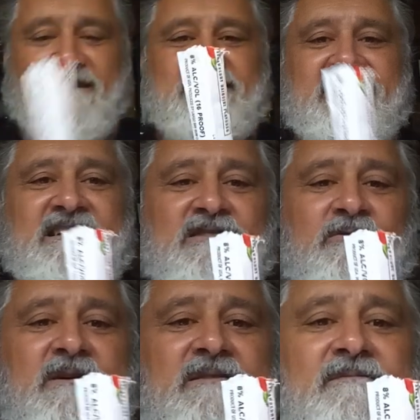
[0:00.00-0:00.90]
Let's get
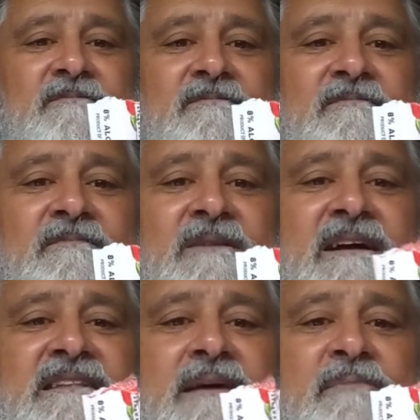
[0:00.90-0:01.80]
into it.
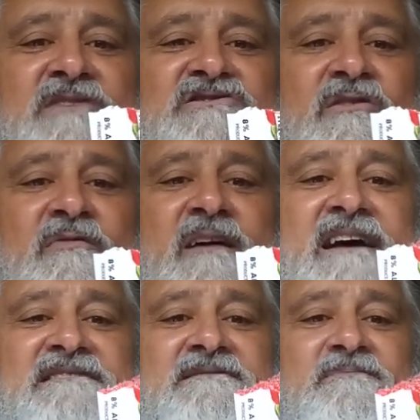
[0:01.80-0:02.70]
They melt so
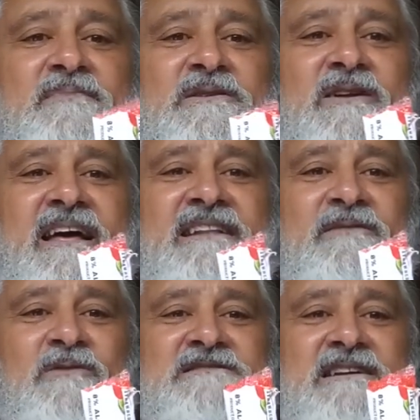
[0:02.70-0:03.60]
fast. But they're like
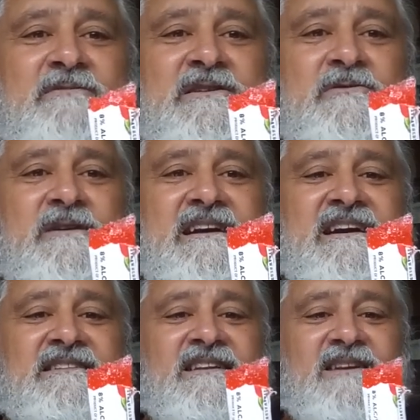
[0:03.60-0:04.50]
the ones like when you were a
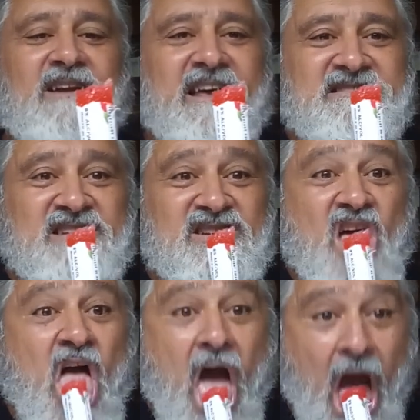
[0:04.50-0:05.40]
kid, the little ices.